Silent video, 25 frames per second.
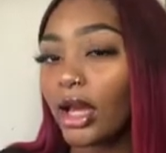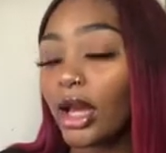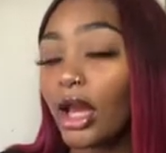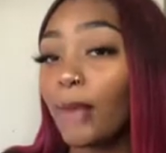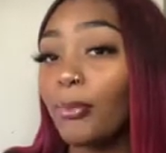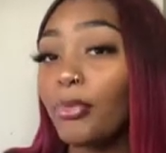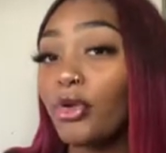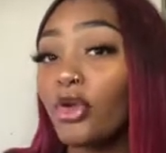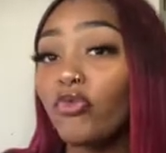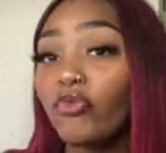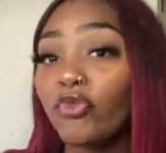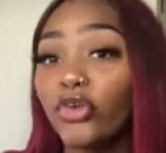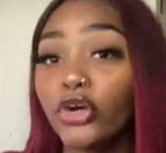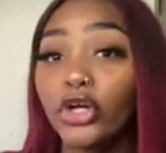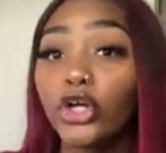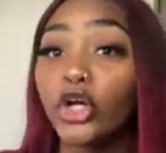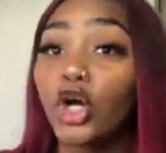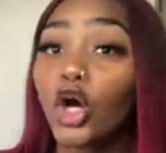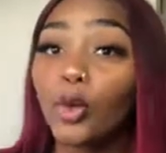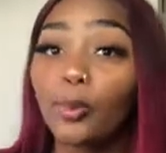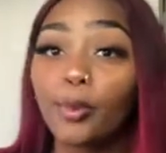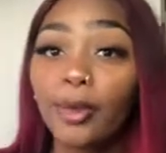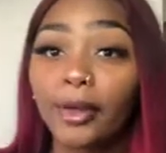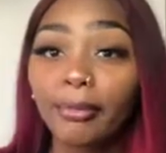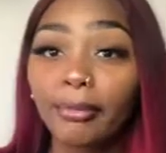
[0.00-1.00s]
Be very
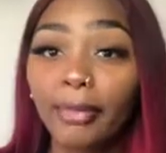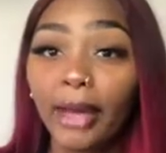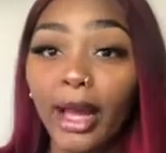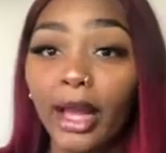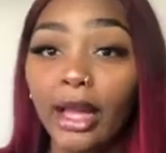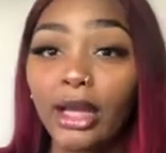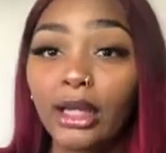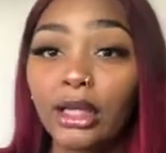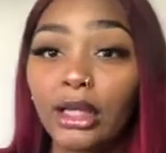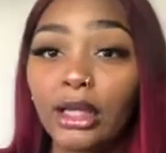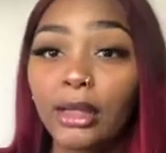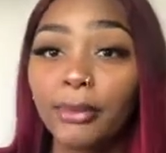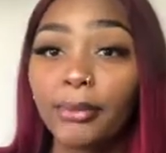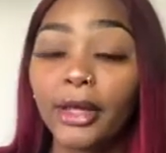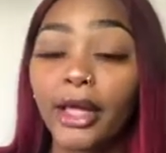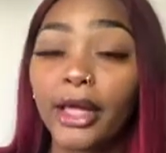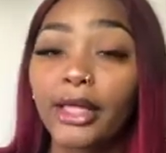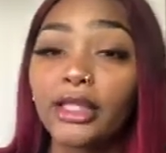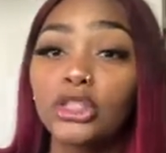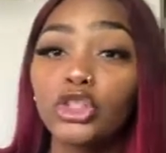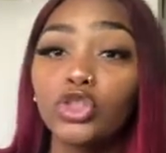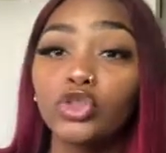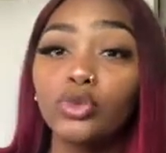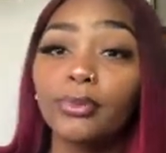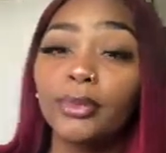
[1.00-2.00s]
open-minded,
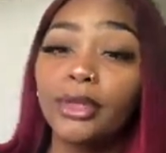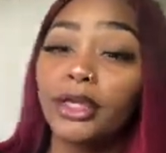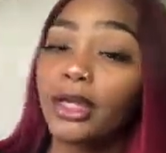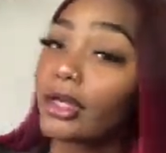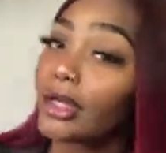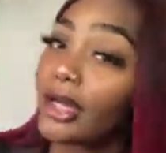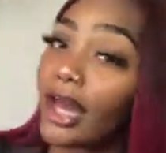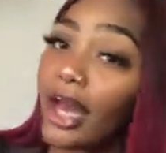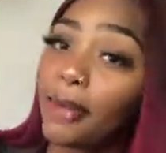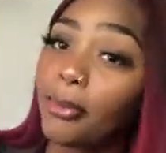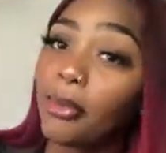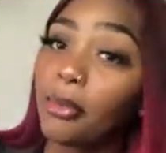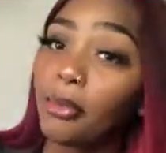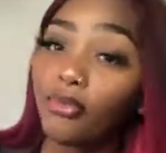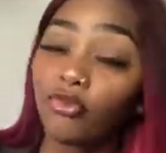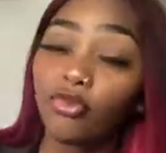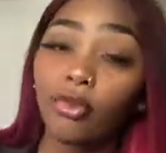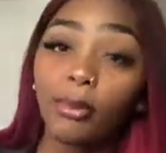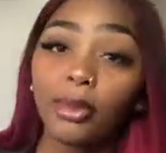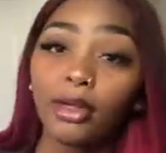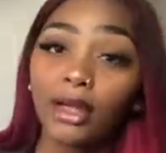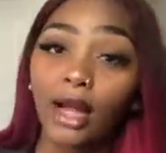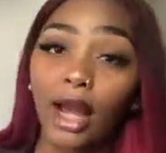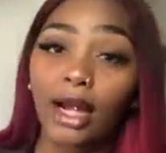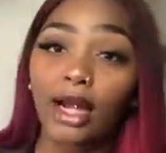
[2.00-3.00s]
because you'll meet a lot of people from
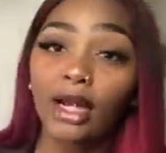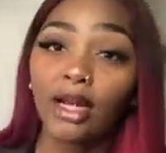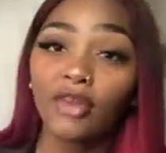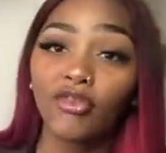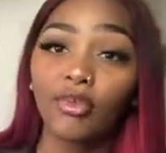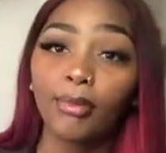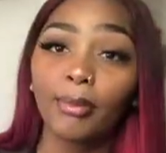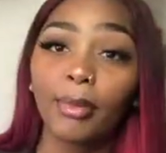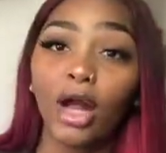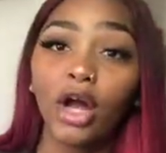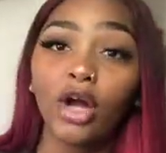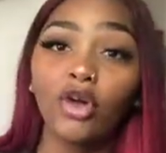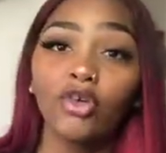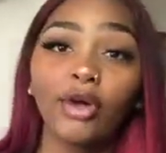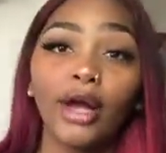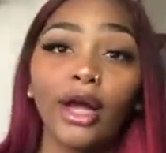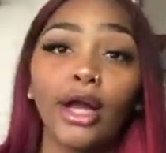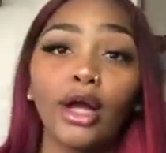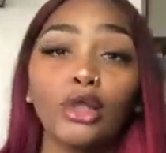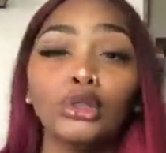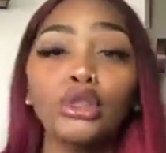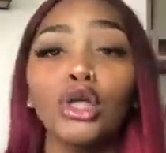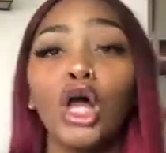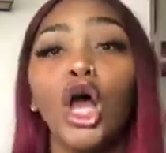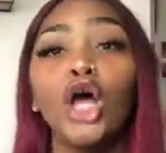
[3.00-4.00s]
a lot of different
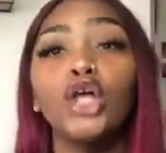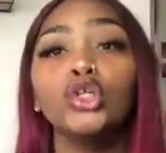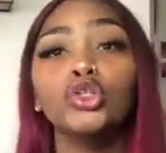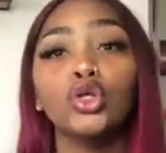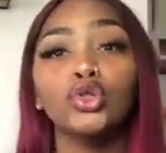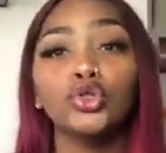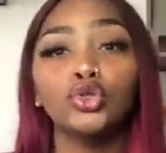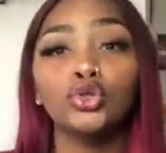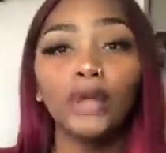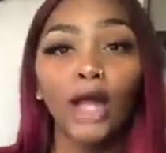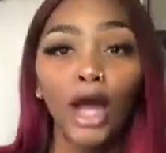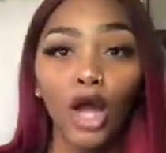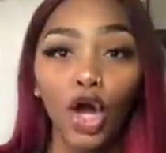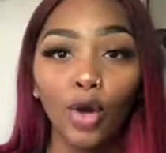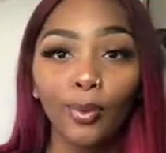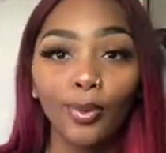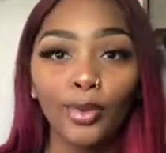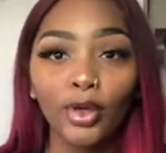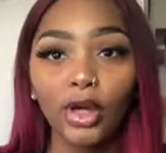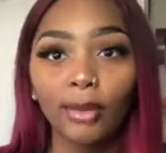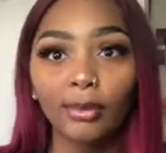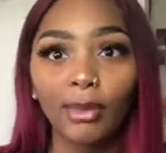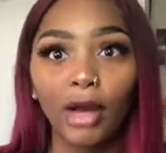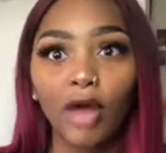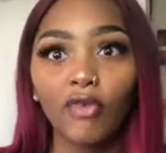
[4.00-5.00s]
backgrounds. So do not open
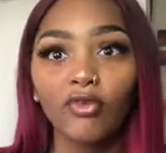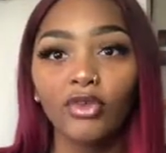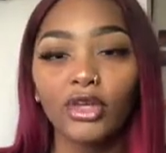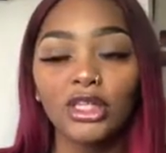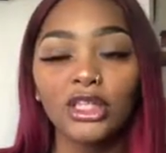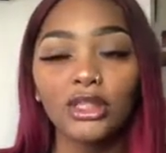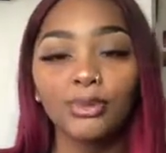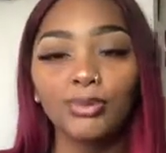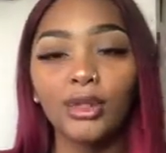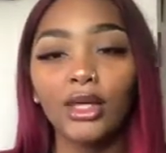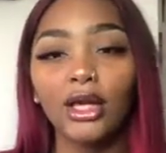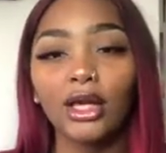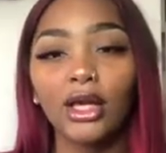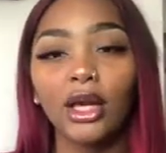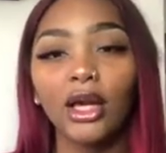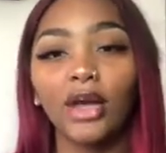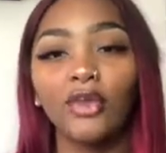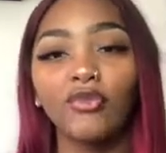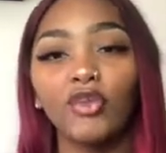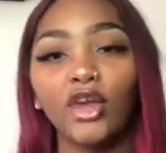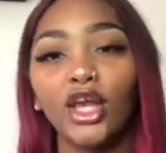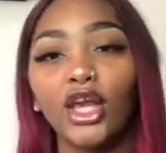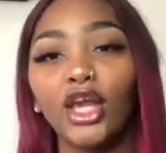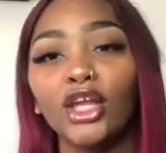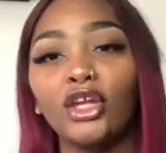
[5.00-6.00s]
your mouth and speak of
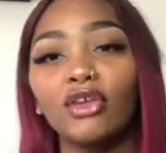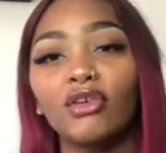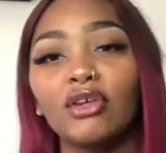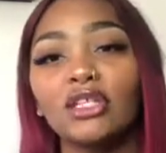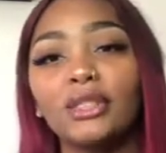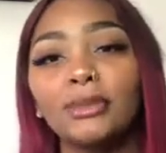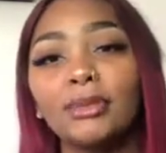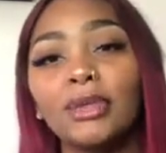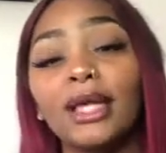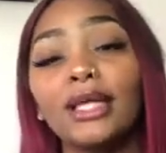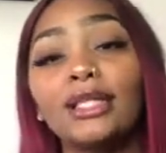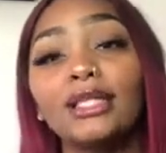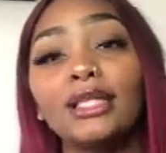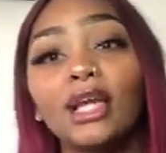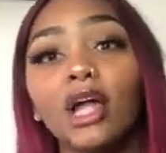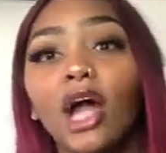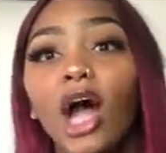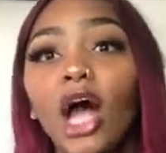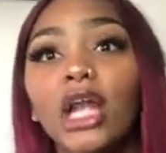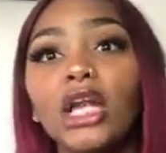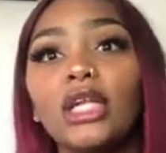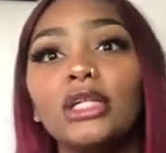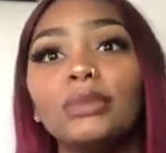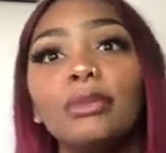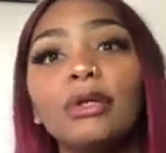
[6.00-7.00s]
ignorance, because in
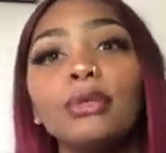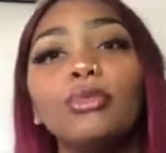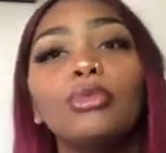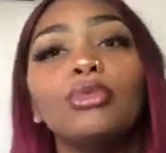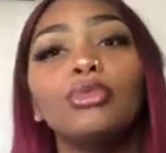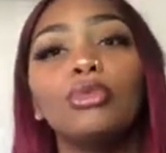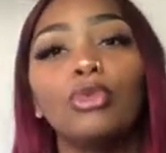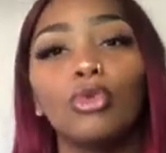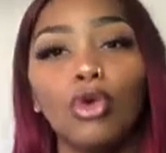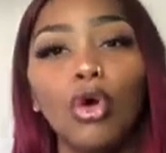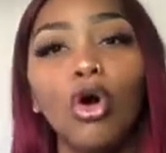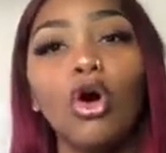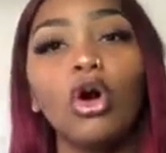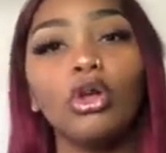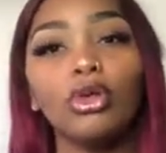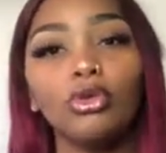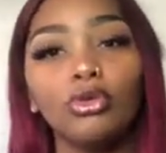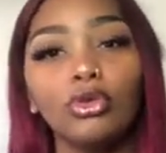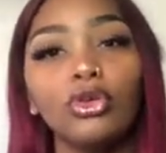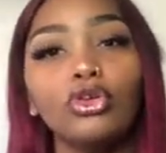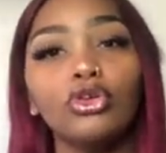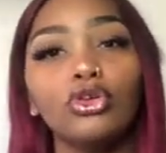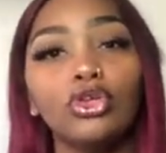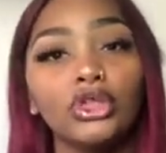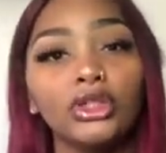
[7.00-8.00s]
college, people will call you
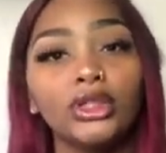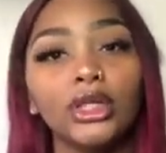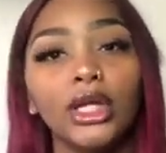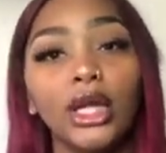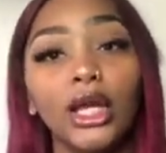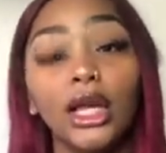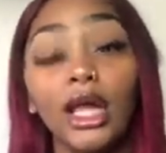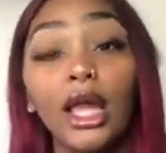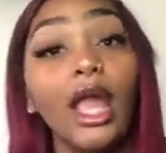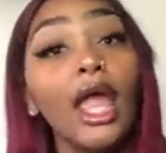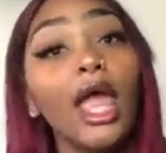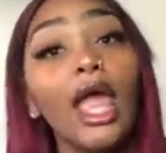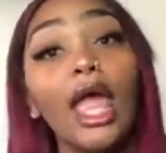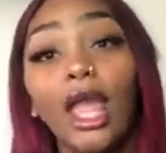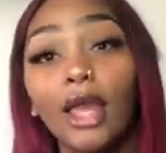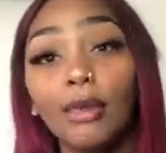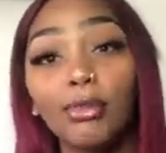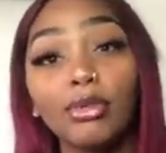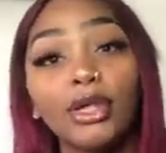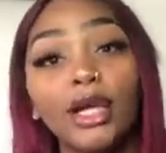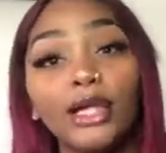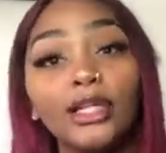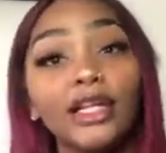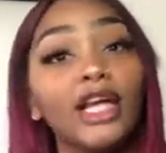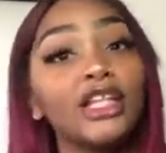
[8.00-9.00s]
on your shit and be
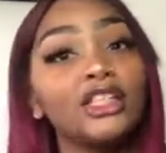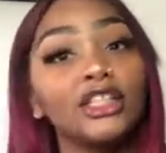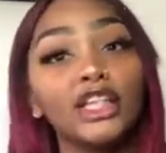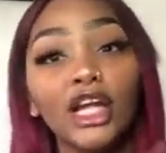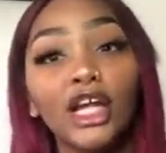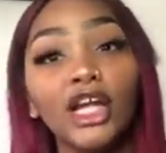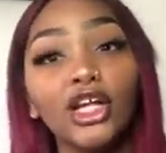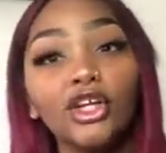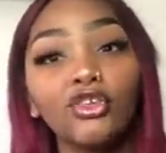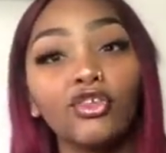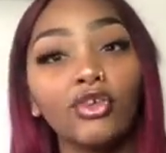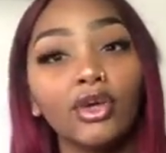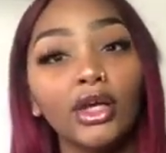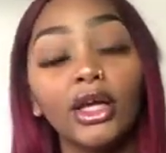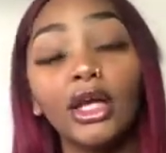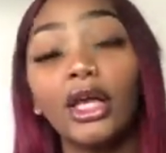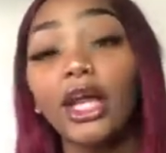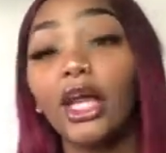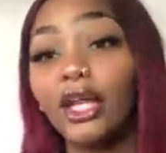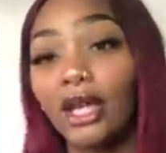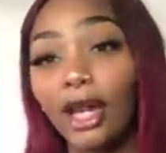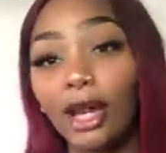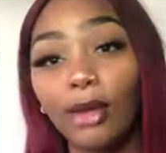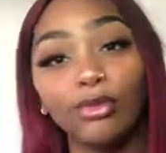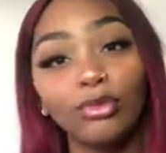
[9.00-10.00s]
like, that's ignorant,
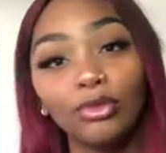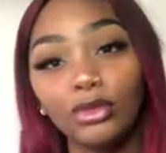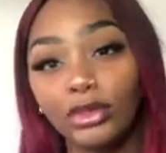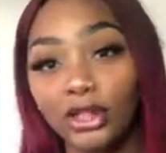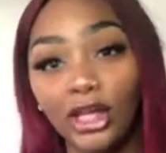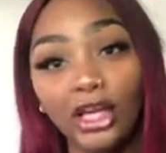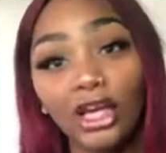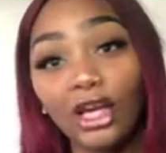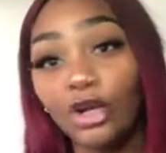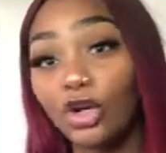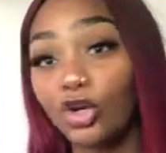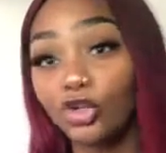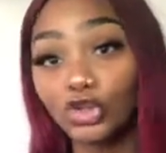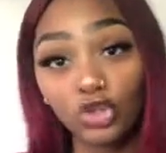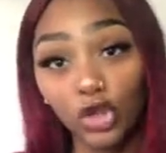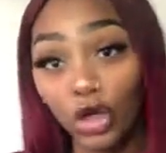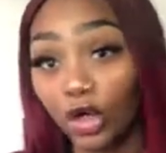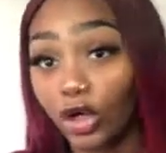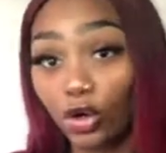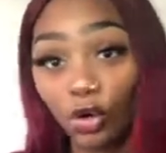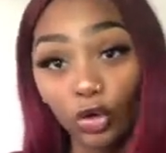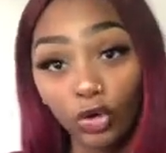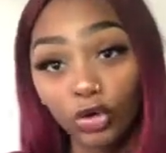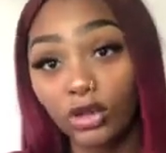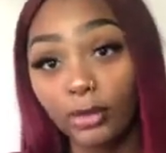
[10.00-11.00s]
and it'll start a
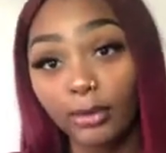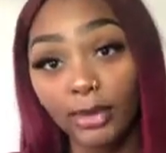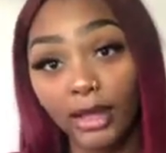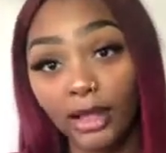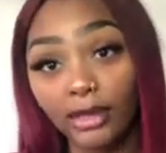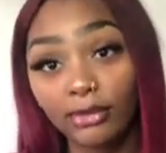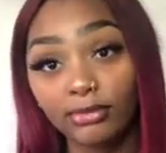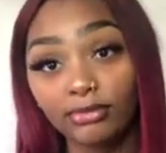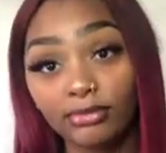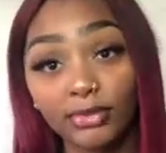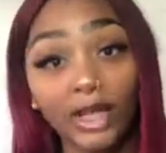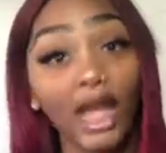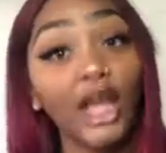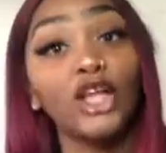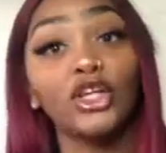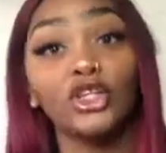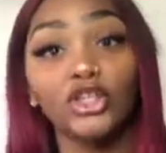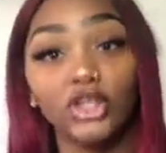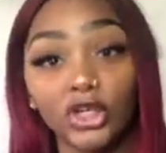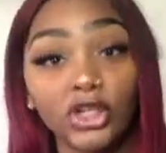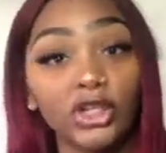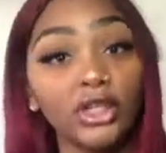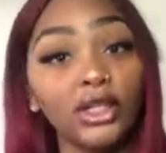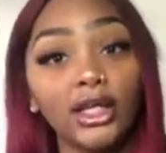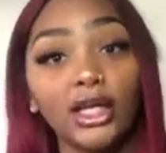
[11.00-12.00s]
whole debate. Like,
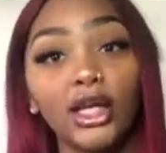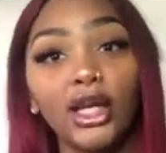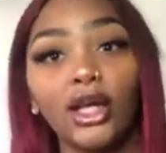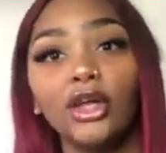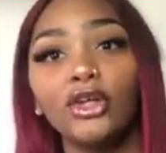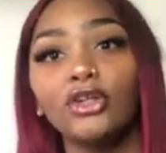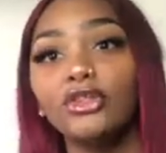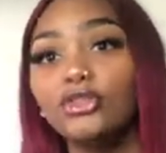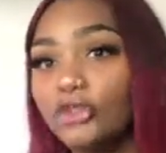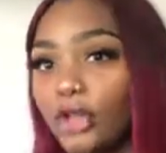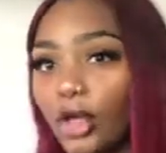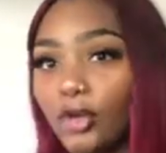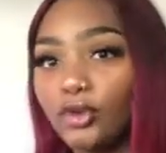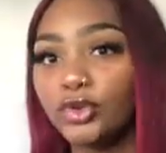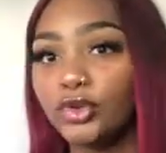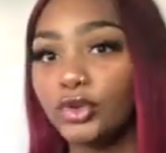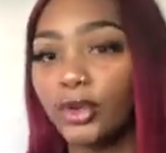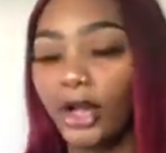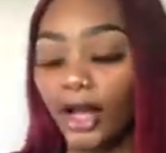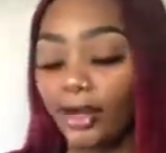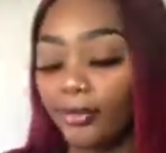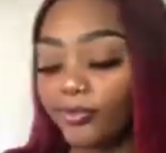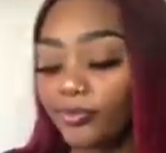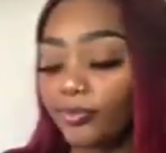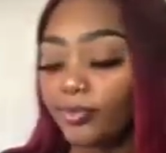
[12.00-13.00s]
literally. Don't do
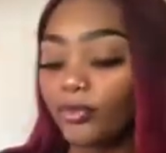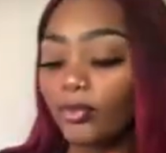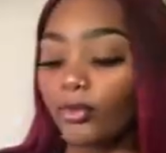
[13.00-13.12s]
that.